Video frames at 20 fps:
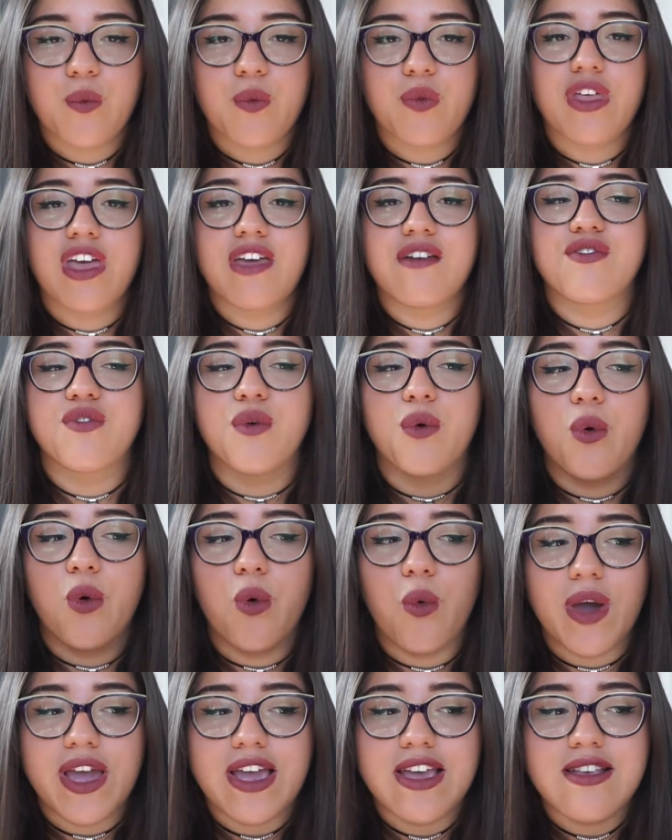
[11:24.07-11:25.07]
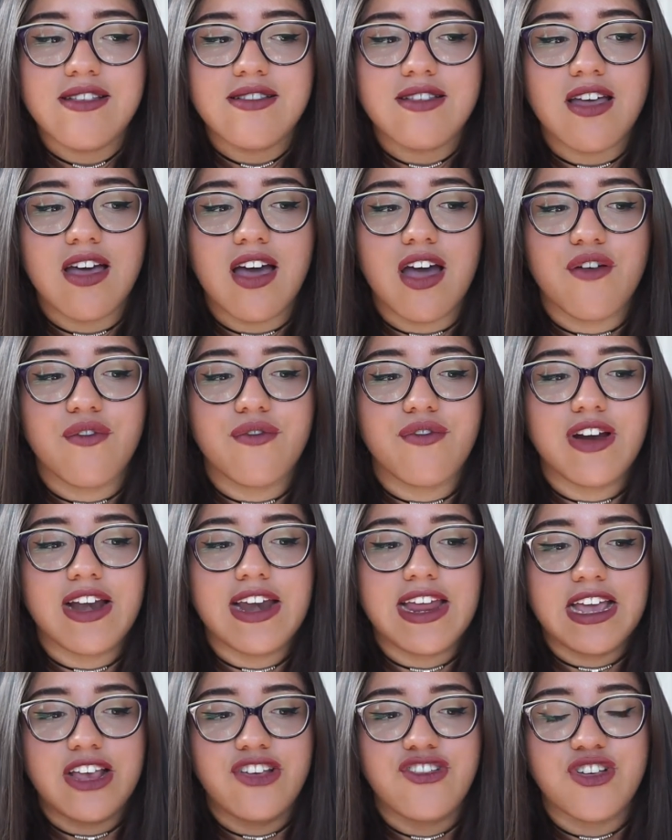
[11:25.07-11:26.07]
there's always a
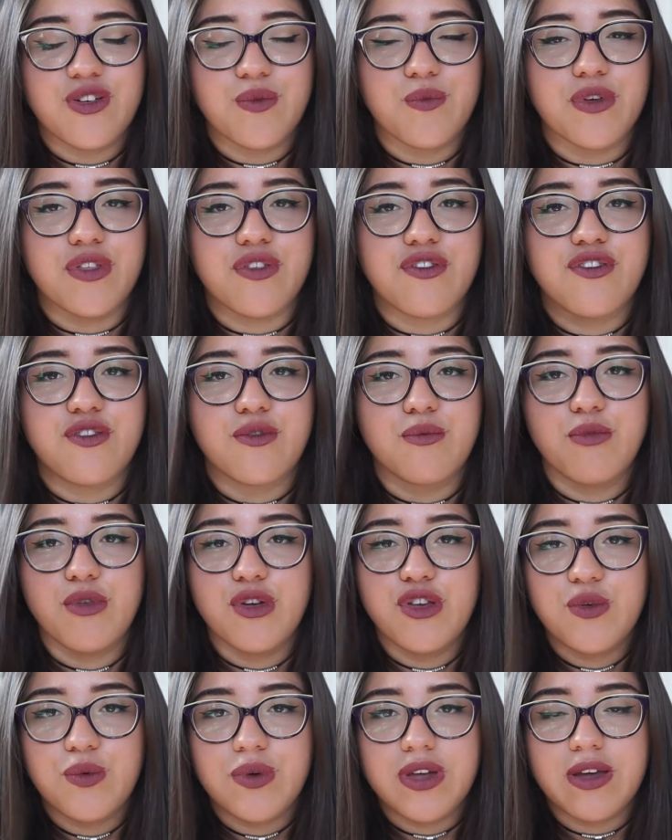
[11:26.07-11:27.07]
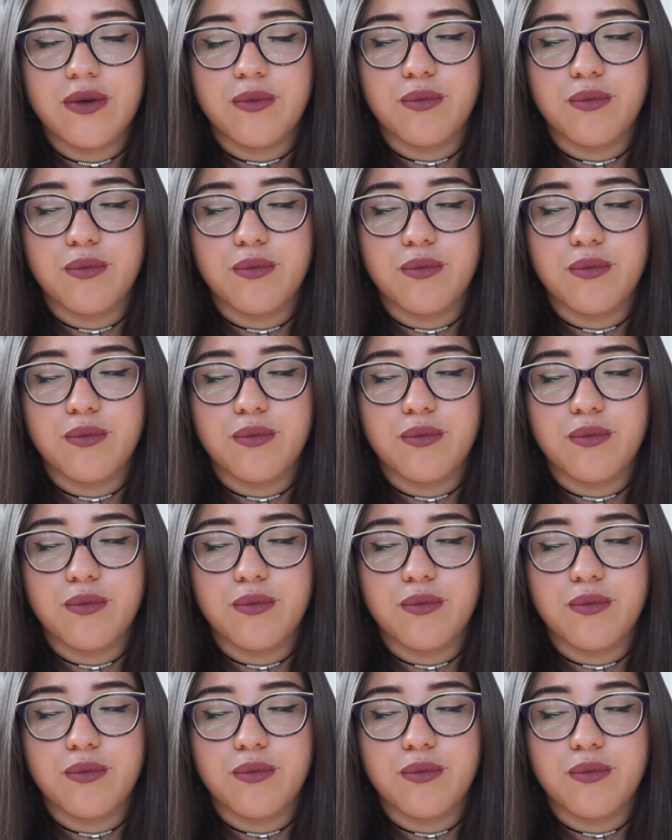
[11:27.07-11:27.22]
relation with mood,